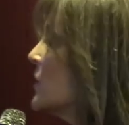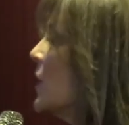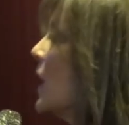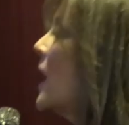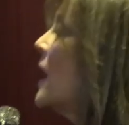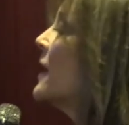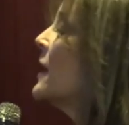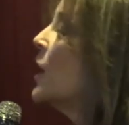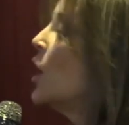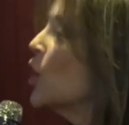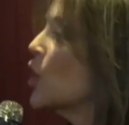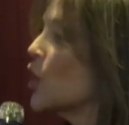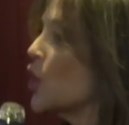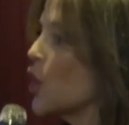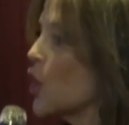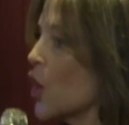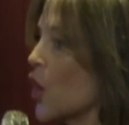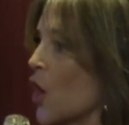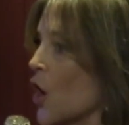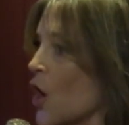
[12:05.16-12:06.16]
not
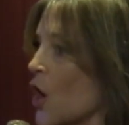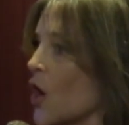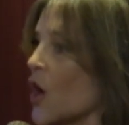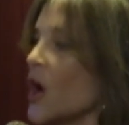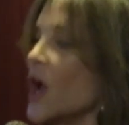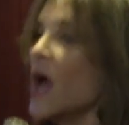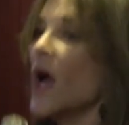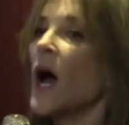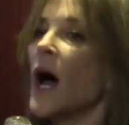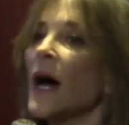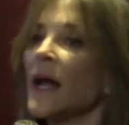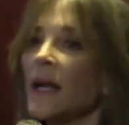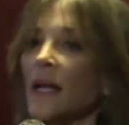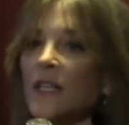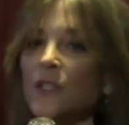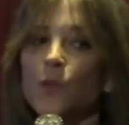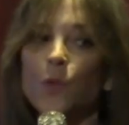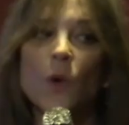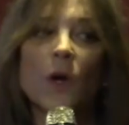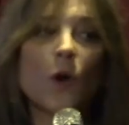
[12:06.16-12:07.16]
occur
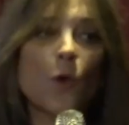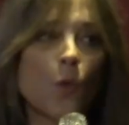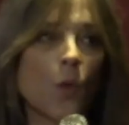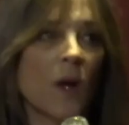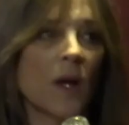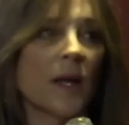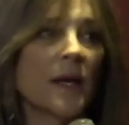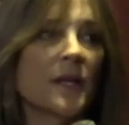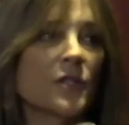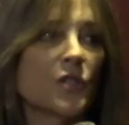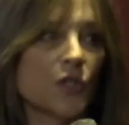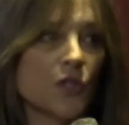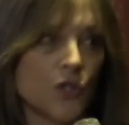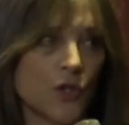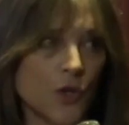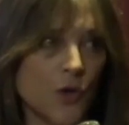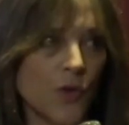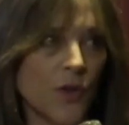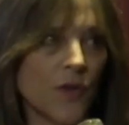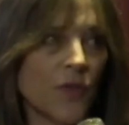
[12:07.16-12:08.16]
unless we're willing to
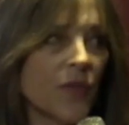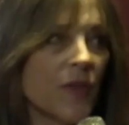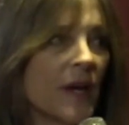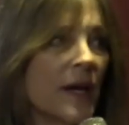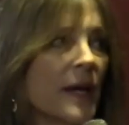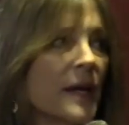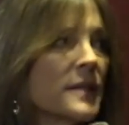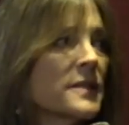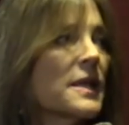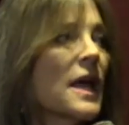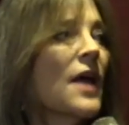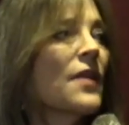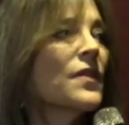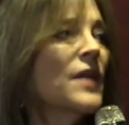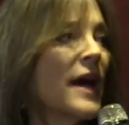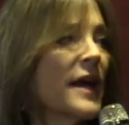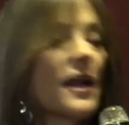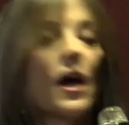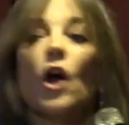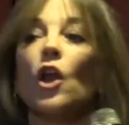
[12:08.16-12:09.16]
do the things
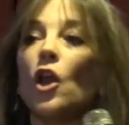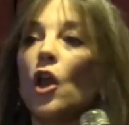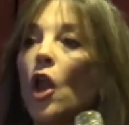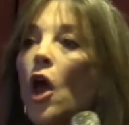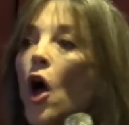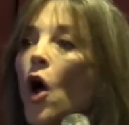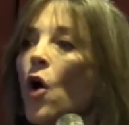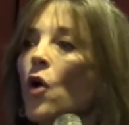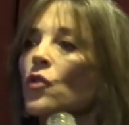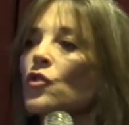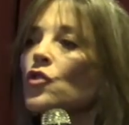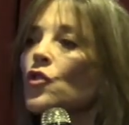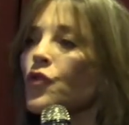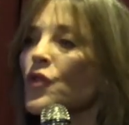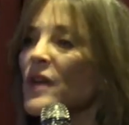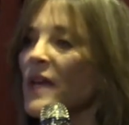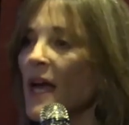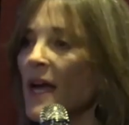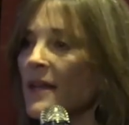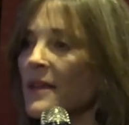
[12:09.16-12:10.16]
that alone
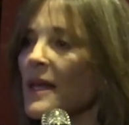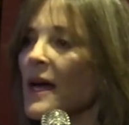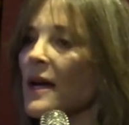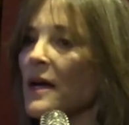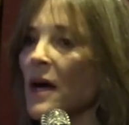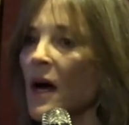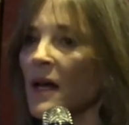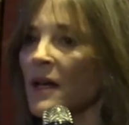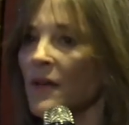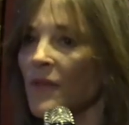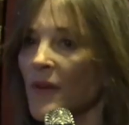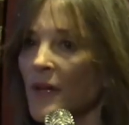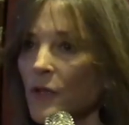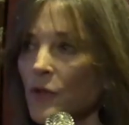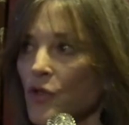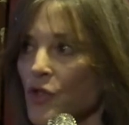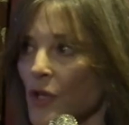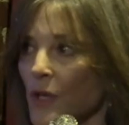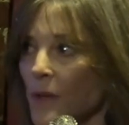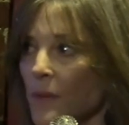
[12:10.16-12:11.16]
create that kind of
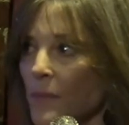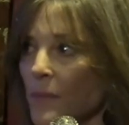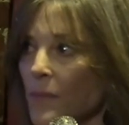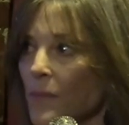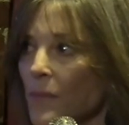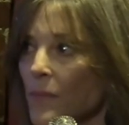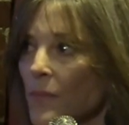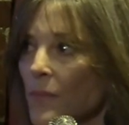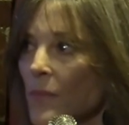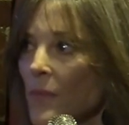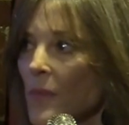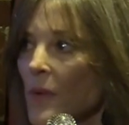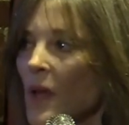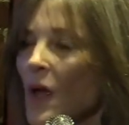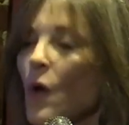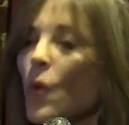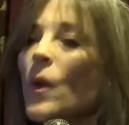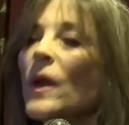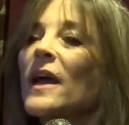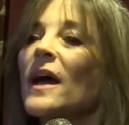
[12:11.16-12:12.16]
energy.
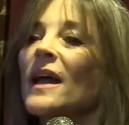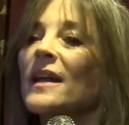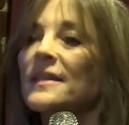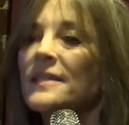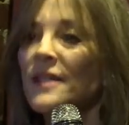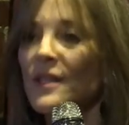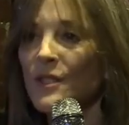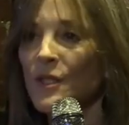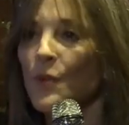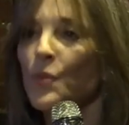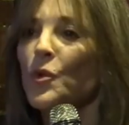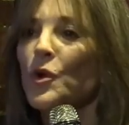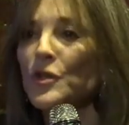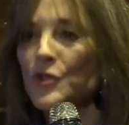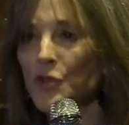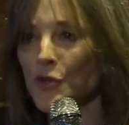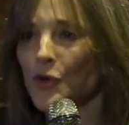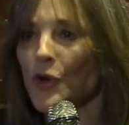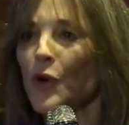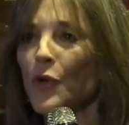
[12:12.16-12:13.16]
We got to tell some real
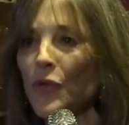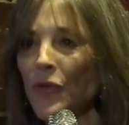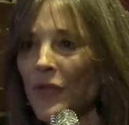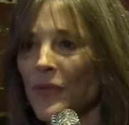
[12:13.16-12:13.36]
truth.